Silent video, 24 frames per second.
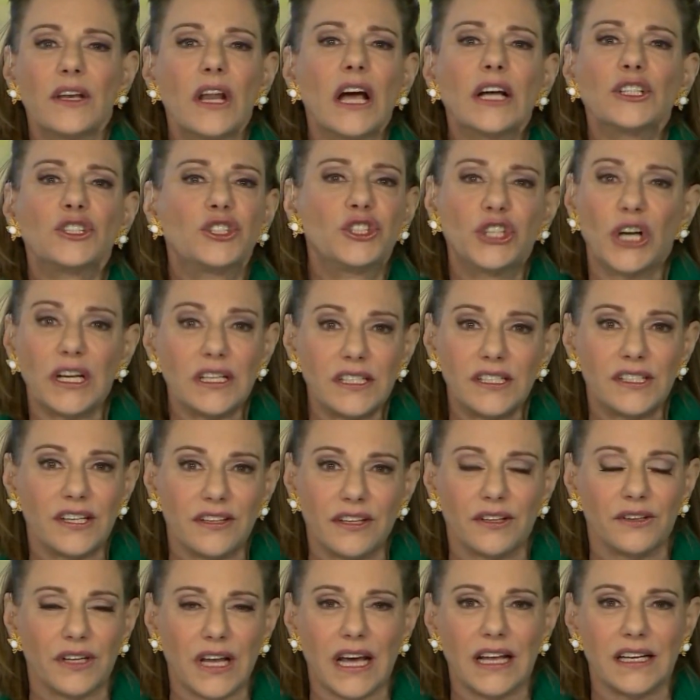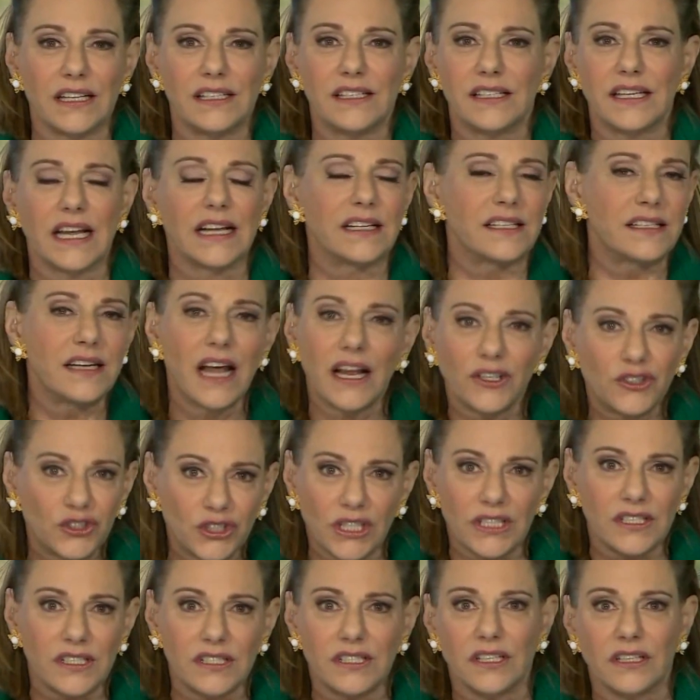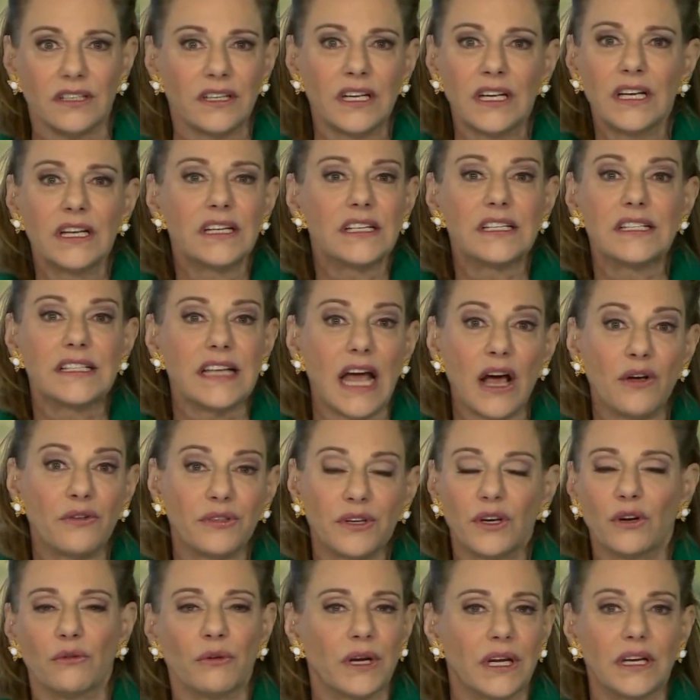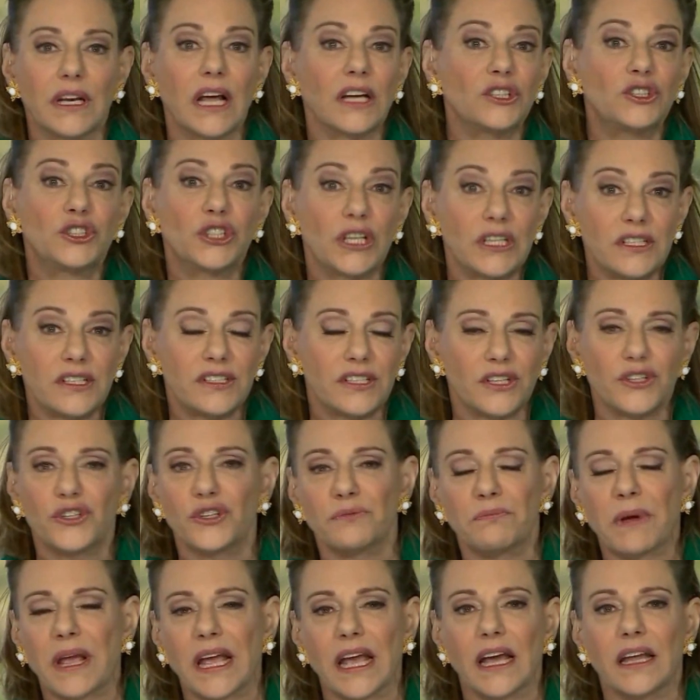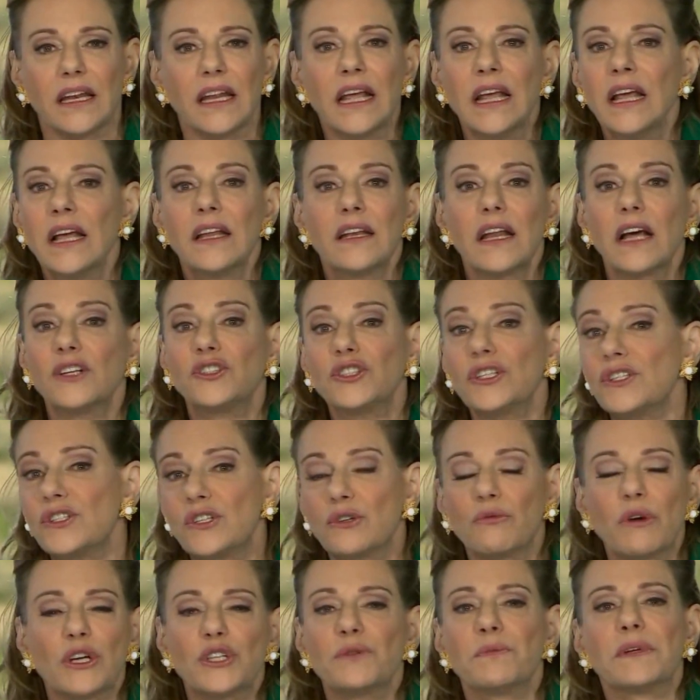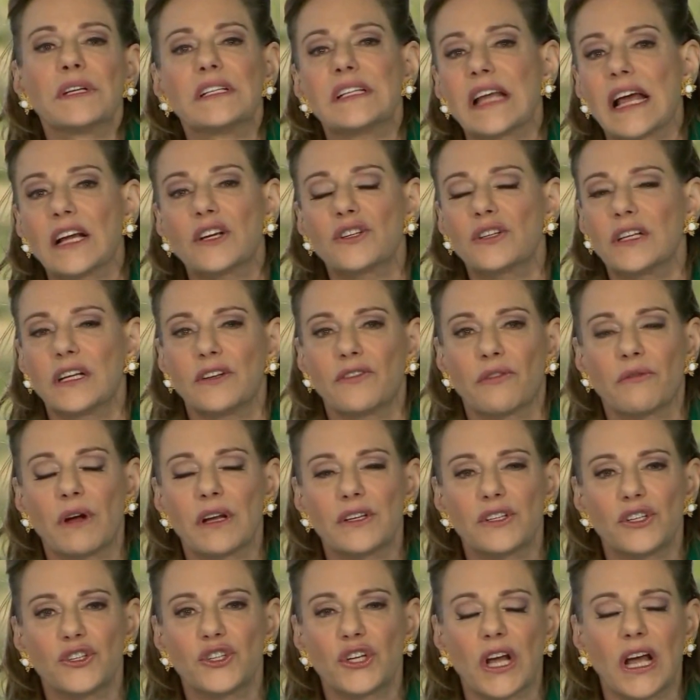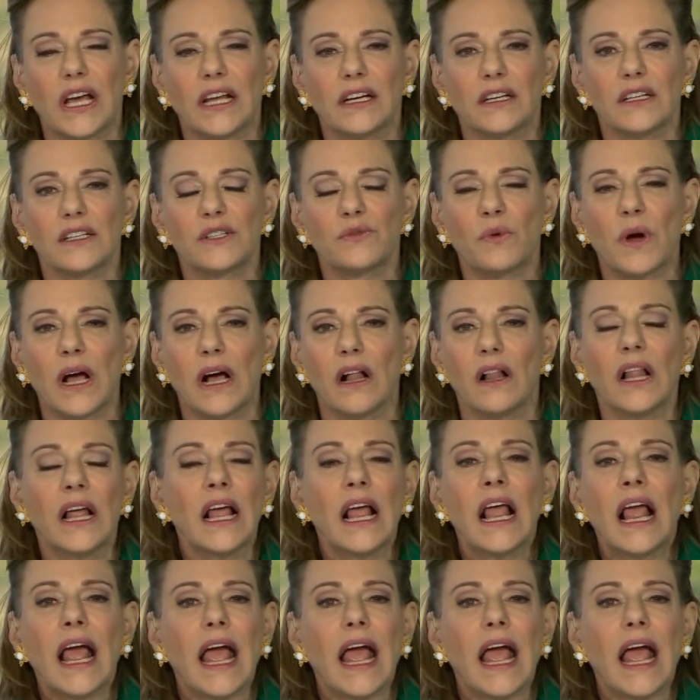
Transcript: not just to the United States, not just to South Korea, not just to Japan, not just to Russia, but it's actually a threat to China as well.